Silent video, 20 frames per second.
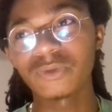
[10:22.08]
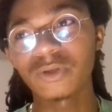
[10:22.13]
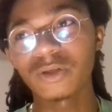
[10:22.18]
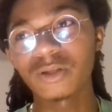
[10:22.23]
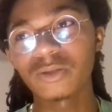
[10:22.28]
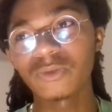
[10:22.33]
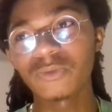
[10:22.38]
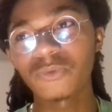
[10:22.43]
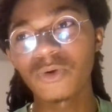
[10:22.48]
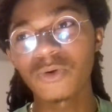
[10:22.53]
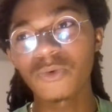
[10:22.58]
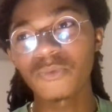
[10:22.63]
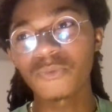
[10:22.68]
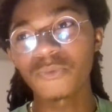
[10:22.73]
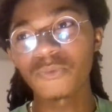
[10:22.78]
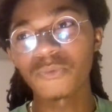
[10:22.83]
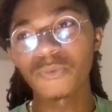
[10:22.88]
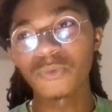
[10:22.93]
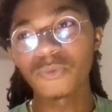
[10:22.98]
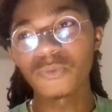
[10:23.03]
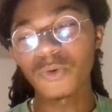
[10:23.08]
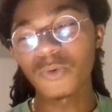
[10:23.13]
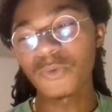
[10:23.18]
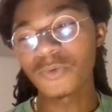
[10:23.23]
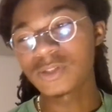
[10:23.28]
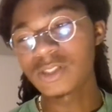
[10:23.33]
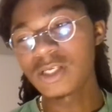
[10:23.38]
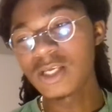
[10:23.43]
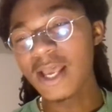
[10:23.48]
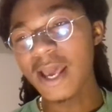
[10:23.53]

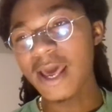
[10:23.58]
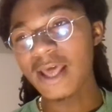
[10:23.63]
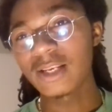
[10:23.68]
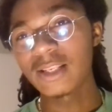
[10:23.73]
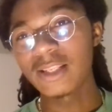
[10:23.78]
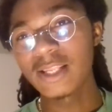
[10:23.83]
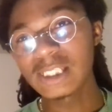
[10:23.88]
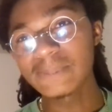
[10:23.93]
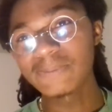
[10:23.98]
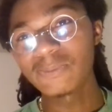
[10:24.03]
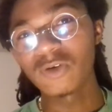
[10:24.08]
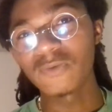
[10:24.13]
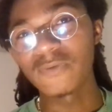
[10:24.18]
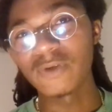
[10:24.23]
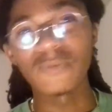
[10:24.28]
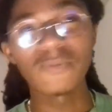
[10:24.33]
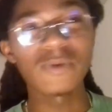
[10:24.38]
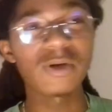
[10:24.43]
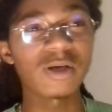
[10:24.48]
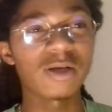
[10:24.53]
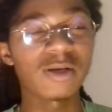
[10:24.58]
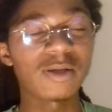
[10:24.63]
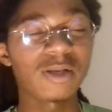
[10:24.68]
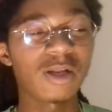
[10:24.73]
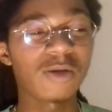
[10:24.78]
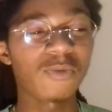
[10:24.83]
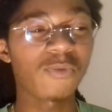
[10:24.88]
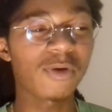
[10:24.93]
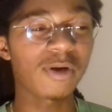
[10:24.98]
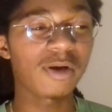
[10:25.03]
was he at in this movie?
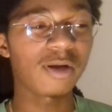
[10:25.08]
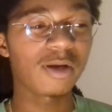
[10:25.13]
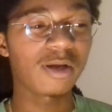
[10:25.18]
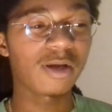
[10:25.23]
Why